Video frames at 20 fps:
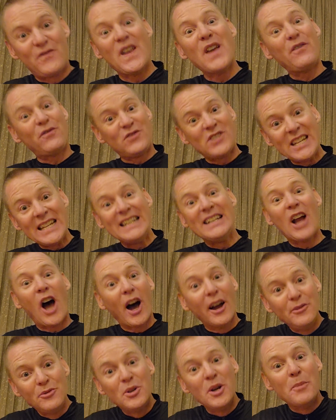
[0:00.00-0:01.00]

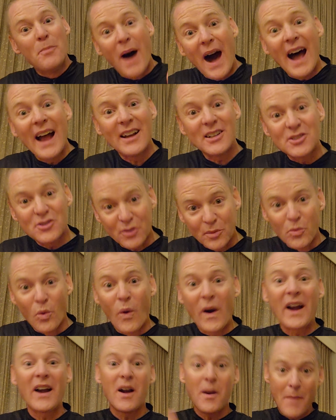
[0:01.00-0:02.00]
1,500 miles from
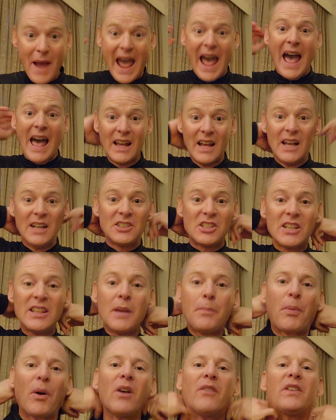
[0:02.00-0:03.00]
where I'm at to the
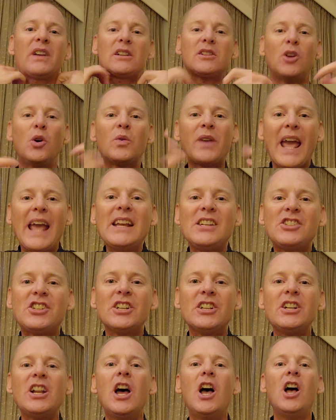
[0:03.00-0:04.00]
perfect
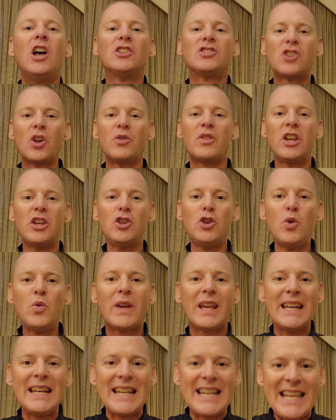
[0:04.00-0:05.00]
location so that you
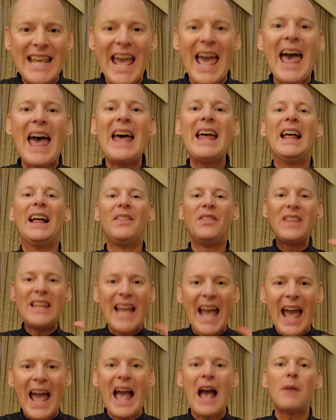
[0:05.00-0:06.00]
can get the
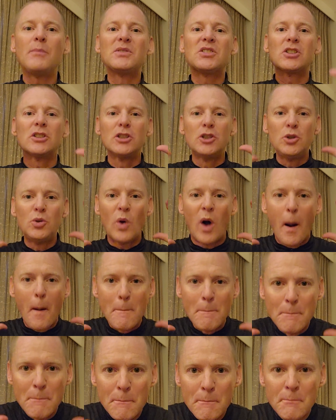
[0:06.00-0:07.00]
absolute
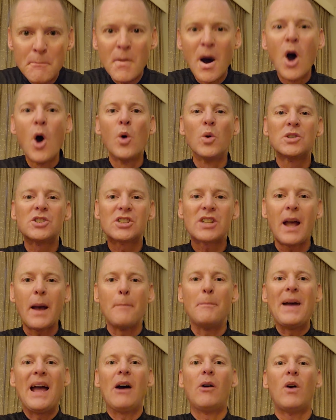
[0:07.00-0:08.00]
most
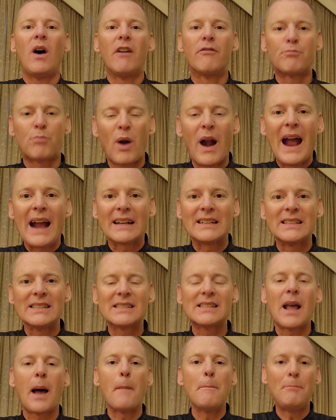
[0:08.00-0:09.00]
amount of
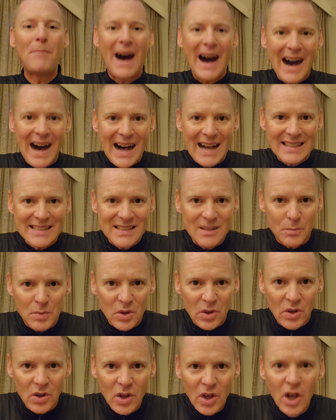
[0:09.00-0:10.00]
practice
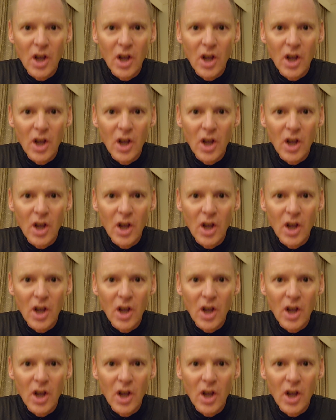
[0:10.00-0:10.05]
possible.